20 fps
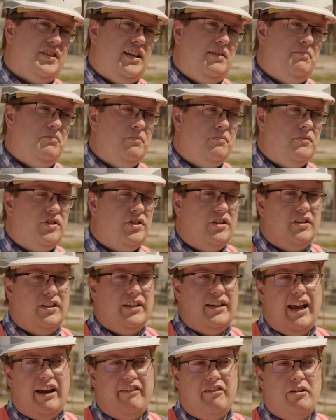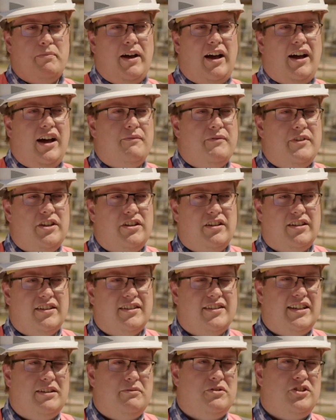heat pump. So the area behind me you
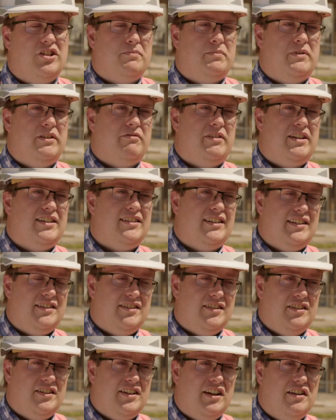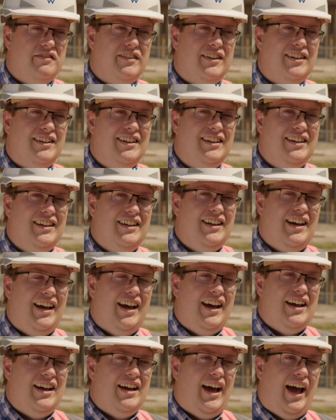can see, which has been recently turned over,
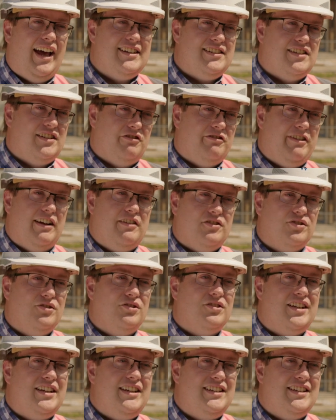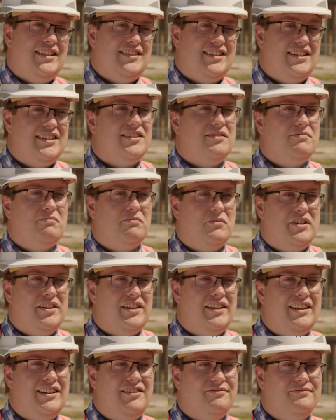has the ground source heating system
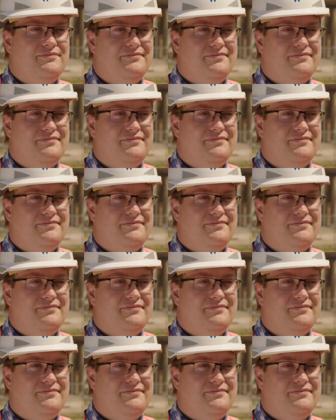within it.